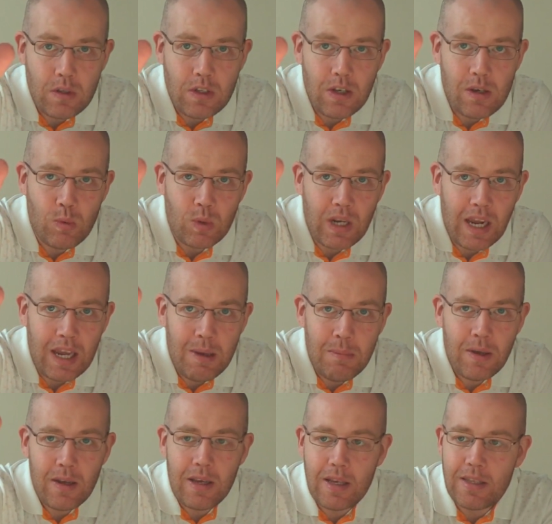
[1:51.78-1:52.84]
Sealed
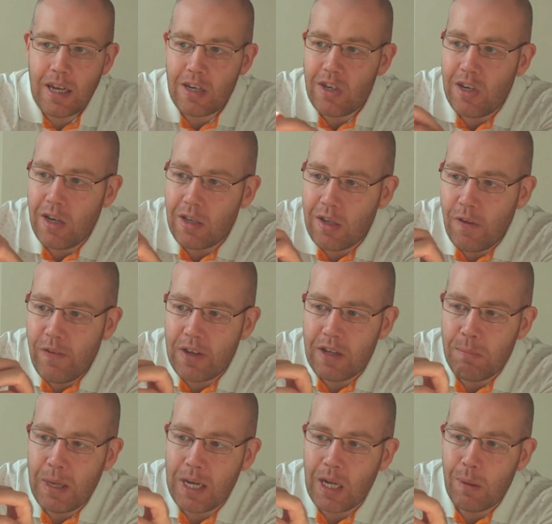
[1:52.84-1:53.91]
game. It's actually, I don't know if you
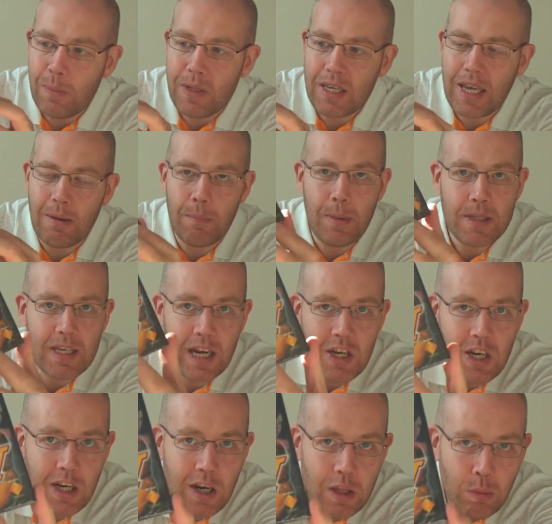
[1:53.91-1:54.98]
can pick it up on the camera, it's
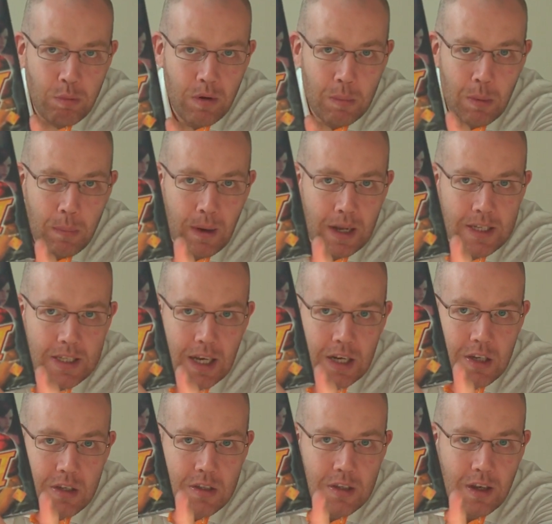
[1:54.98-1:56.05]
actually got the proper
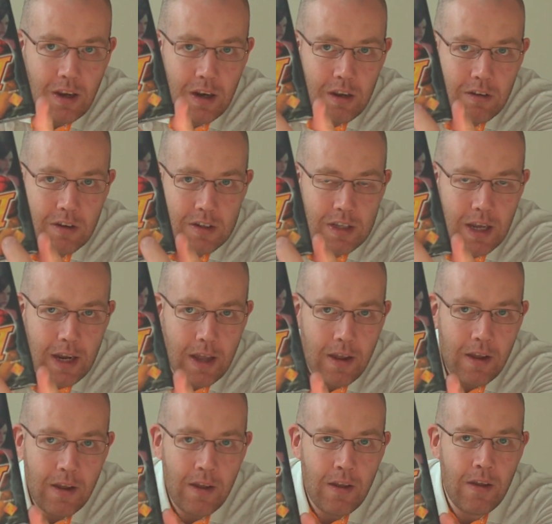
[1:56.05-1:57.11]
PlayStation seal across here.
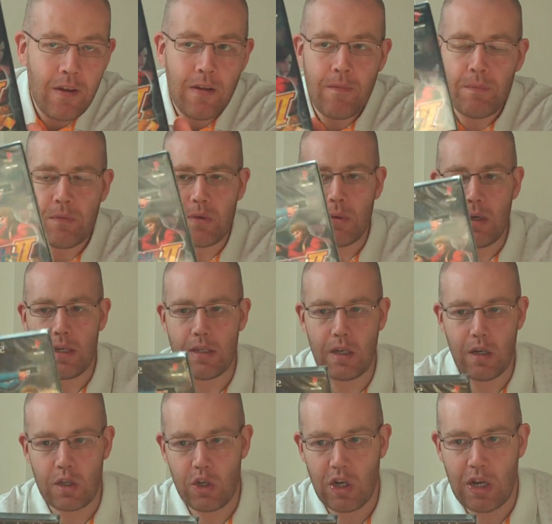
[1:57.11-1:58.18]
So it is
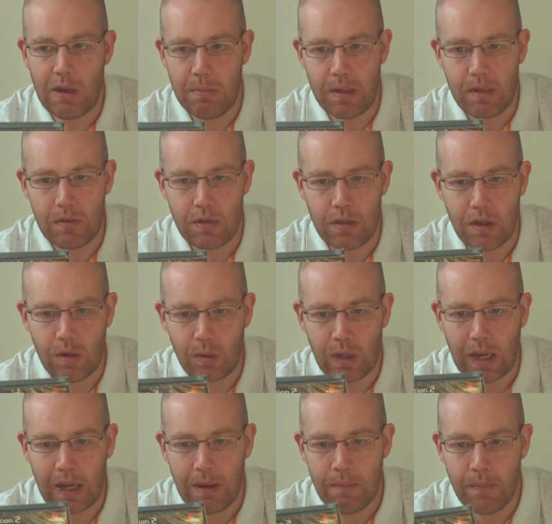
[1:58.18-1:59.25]
a legitimate
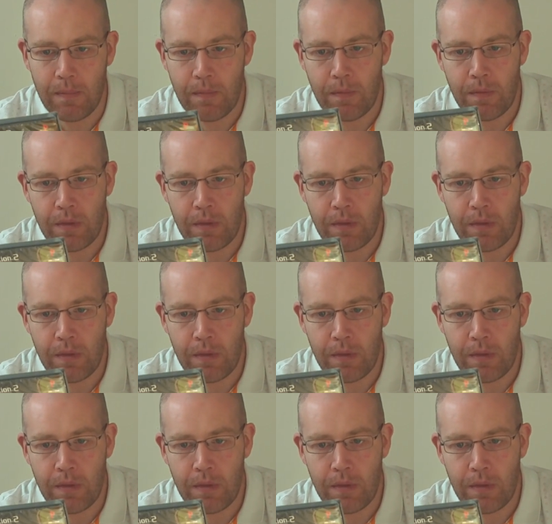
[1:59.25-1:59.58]
sealed game.